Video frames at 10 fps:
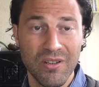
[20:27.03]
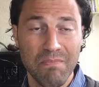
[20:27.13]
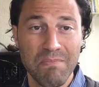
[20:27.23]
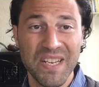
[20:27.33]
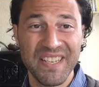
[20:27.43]

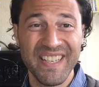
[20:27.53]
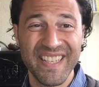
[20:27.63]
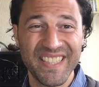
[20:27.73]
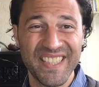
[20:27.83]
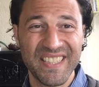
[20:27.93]
My knee
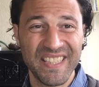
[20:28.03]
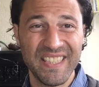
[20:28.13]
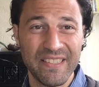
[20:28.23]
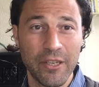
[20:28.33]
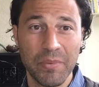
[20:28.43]
had
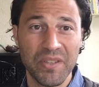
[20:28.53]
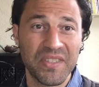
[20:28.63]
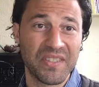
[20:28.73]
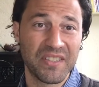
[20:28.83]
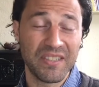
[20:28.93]
seized up. And this
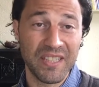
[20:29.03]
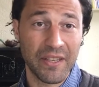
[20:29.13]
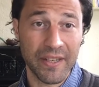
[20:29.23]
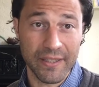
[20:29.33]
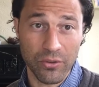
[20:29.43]
is the knee that
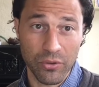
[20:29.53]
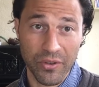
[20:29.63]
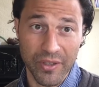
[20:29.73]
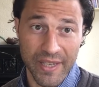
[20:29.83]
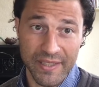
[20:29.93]
I tore the
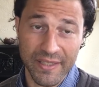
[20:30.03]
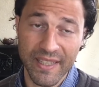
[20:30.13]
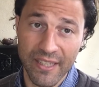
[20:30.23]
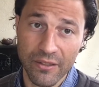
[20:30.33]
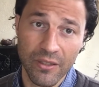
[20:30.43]
A C
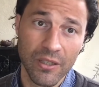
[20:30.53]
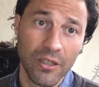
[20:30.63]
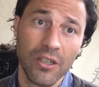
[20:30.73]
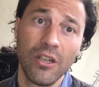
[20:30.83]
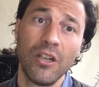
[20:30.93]
L
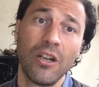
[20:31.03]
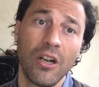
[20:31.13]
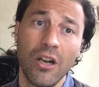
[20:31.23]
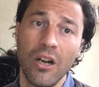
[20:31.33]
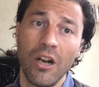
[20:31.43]

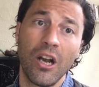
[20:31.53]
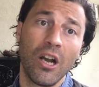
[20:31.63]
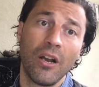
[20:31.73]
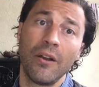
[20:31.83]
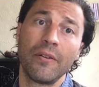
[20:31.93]

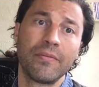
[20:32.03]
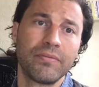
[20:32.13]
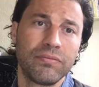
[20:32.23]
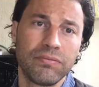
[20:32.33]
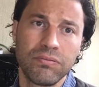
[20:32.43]
uh,
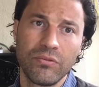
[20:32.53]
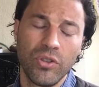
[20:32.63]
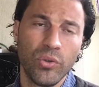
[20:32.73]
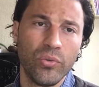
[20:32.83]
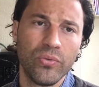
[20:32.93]

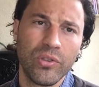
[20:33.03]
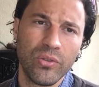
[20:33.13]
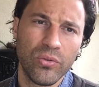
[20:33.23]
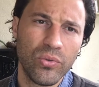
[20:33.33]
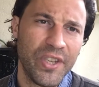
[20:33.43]
two,
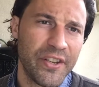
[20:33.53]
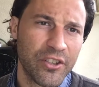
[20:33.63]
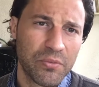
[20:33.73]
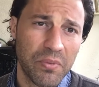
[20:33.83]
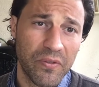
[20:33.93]
two years
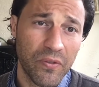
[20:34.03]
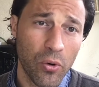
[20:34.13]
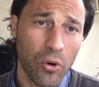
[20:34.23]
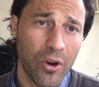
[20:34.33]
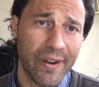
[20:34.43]

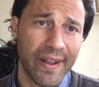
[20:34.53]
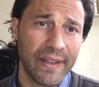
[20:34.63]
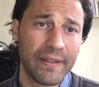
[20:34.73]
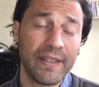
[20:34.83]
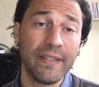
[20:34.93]
before. And I
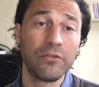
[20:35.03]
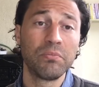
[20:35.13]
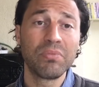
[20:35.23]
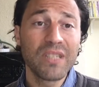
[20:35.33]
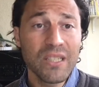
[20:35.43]
healed
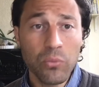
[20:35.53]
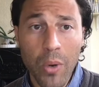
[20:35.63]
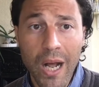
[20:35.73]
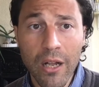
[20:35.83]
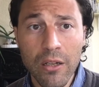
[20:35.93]
pretty
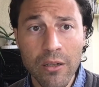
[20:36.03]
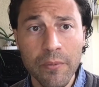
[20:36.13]
well